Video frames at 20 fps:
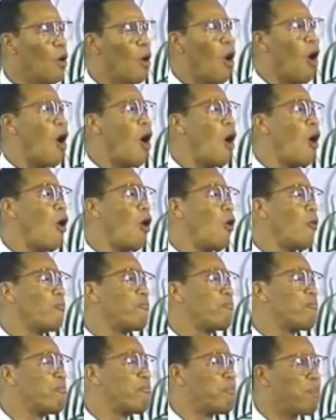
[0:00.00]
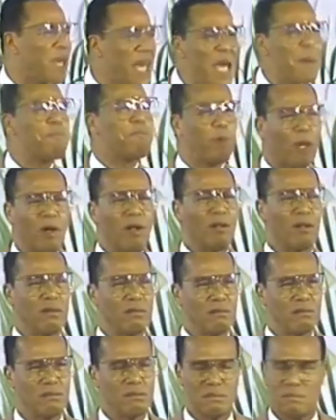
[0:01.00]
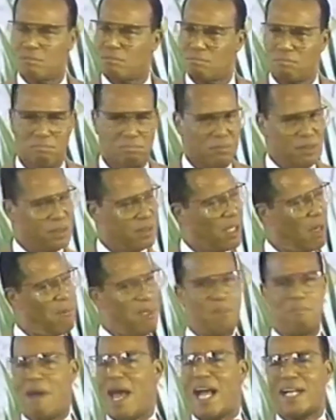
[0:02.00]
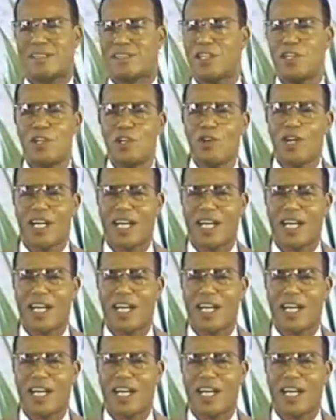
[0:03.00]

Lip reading: Oh, people, coming back to you